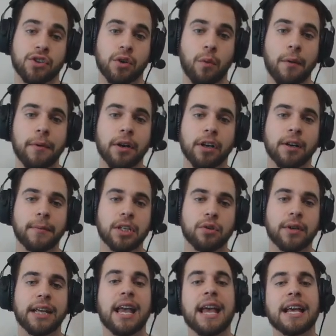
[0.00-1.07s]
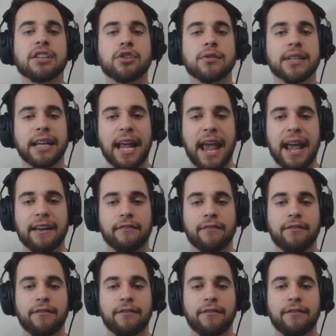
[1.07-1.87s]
So what we are going to be doing is using a